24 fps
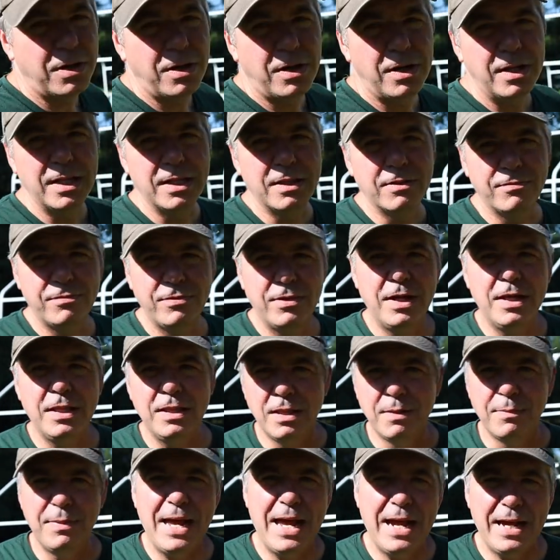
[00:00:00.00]
on and the front
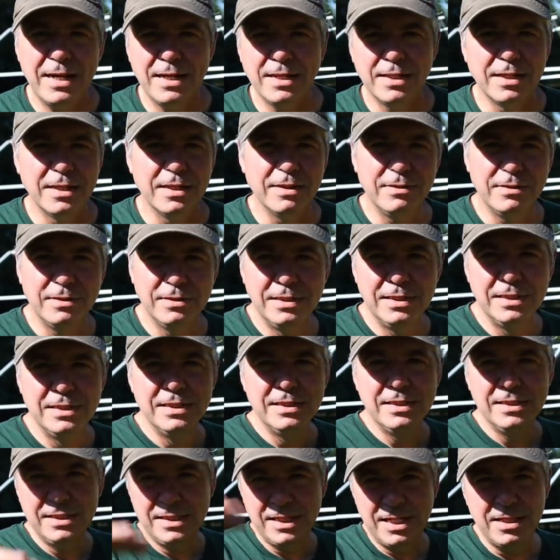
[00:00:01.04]
and the back and the
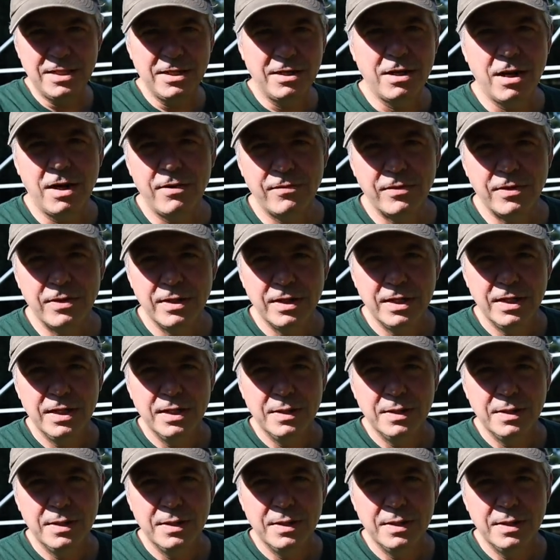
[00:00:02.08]
and the cover.